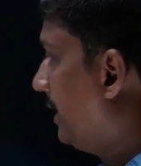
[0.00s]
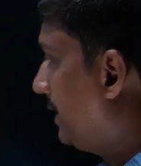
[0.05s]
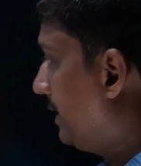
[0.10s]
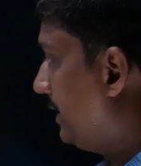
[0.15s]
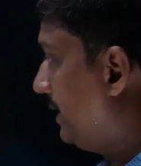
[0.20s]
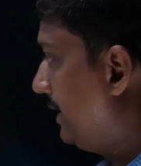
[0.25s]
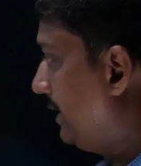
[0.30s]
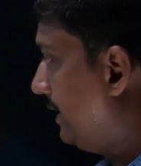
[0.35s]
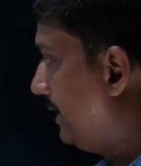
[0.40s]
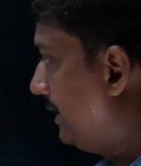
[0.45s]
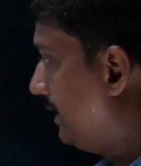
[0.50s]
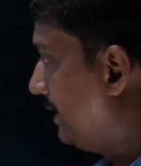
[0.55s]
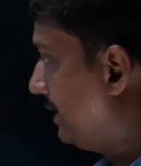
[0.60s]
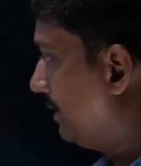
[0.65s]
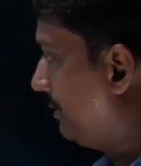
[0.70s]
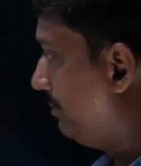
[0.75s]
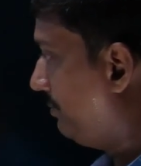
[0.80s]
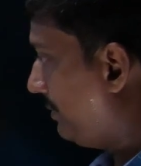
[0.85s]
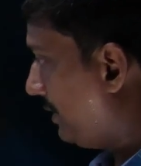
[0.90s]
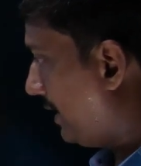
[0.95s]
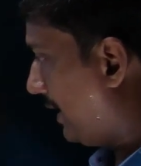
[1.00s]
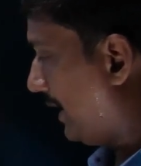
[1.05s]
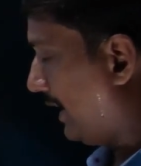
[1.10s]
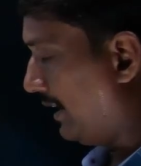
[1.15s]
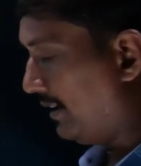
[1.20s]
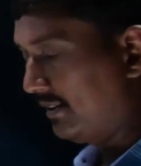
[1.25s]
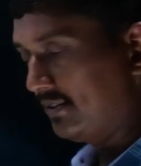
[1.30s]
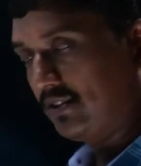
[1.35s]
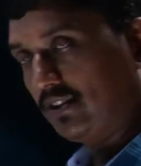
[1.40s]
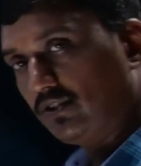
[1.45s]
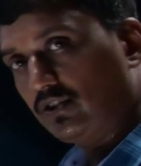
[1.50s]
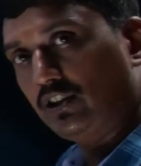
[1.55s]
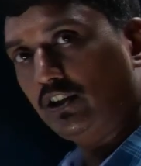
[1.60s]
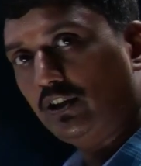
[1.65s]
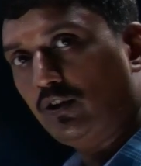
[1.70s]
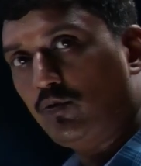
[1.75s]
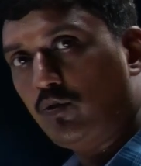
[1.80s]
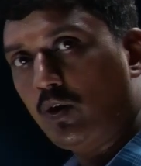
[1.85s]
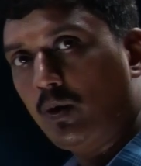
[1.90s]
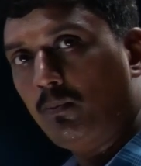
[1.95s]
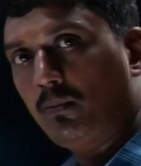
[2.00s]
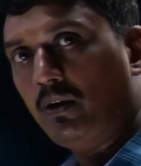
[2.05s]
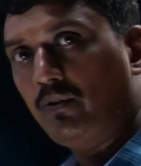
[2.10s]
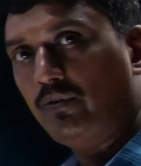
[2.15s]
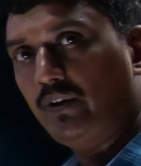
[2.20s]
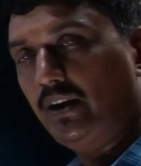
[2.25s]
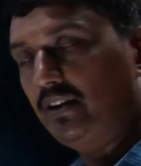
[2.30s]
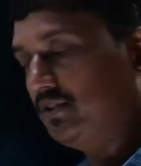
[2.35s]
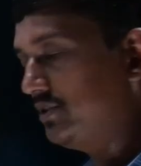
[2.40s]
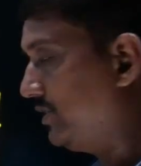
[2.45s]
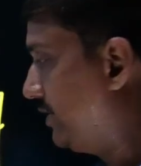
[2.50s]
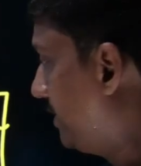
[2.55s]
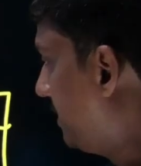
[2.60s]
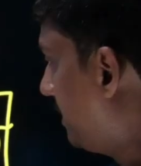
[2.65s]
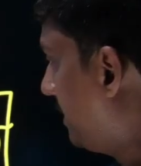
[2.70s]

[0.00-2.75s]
Helium exists in the form of He,